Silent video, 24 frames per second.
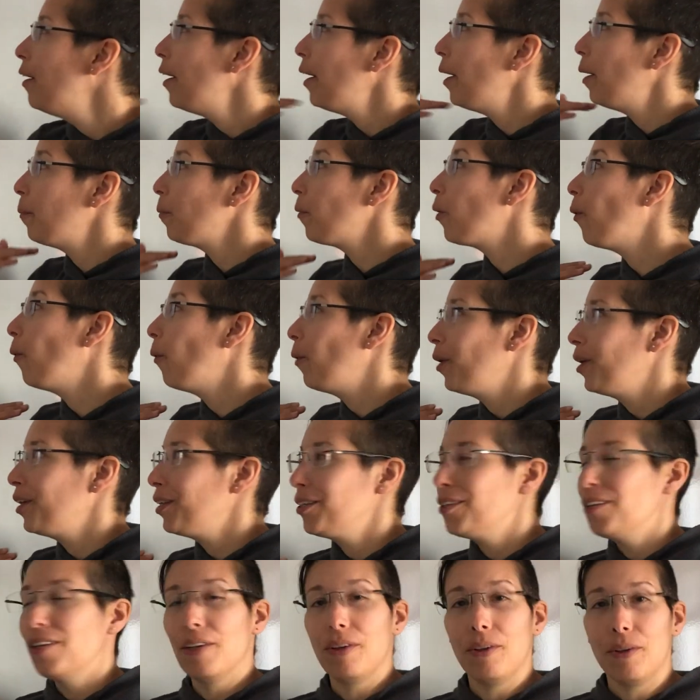am
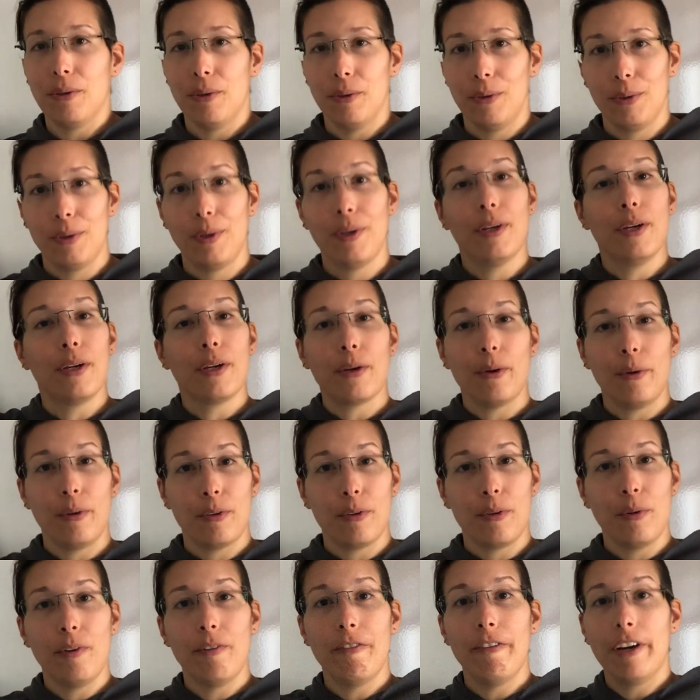going to go
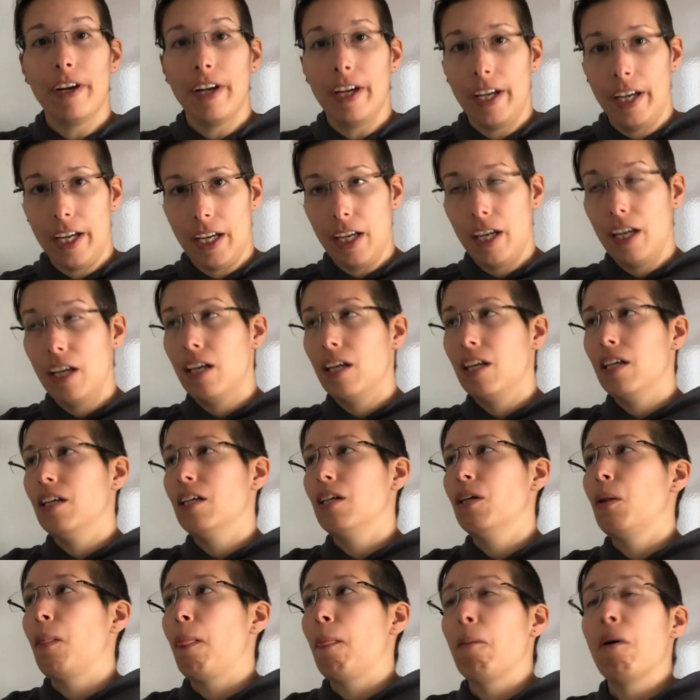through a very
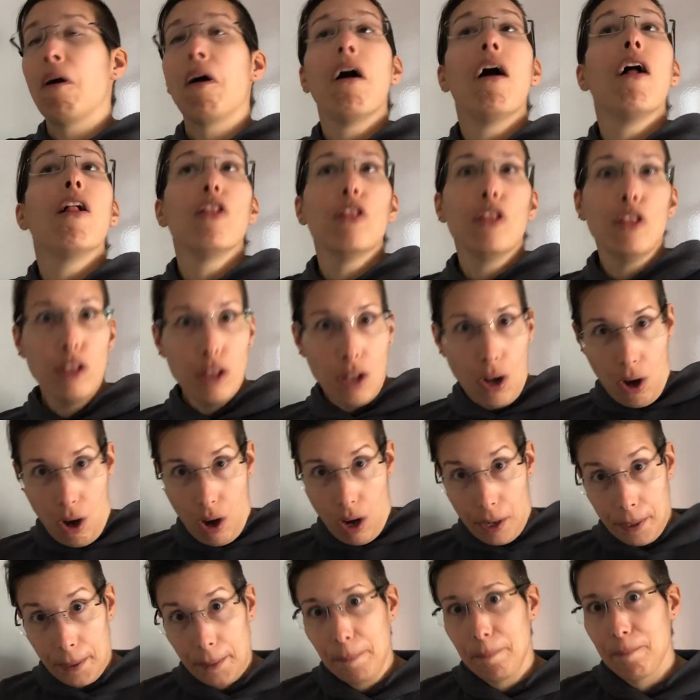
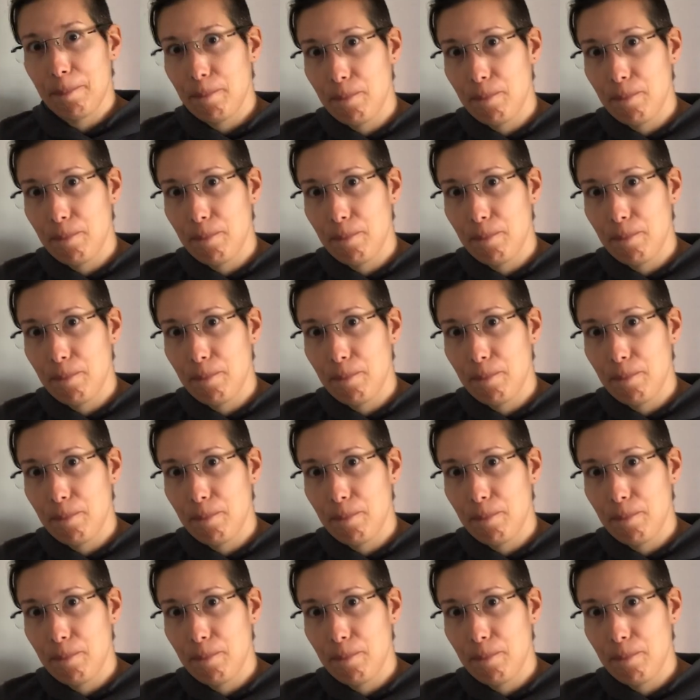long,